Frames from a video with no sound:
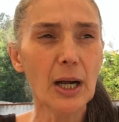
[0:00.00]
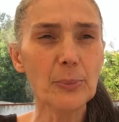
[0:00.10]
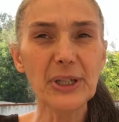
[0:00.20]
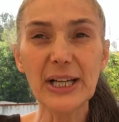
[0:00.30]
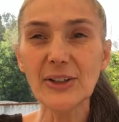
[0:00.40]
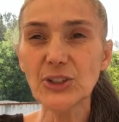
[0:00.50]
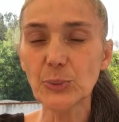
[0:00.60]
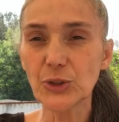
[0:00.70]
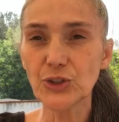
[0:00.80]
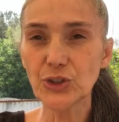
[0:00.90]
because it
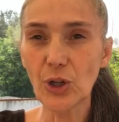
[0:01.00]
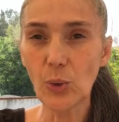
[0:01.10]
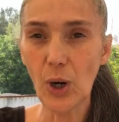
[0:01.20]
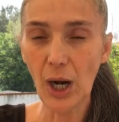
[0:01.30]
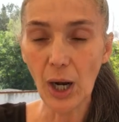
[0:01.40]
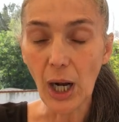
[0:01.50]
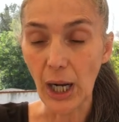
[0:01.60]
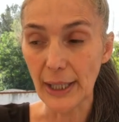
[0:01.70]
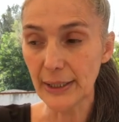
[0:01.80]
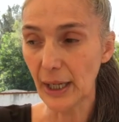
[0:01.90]
was so hot,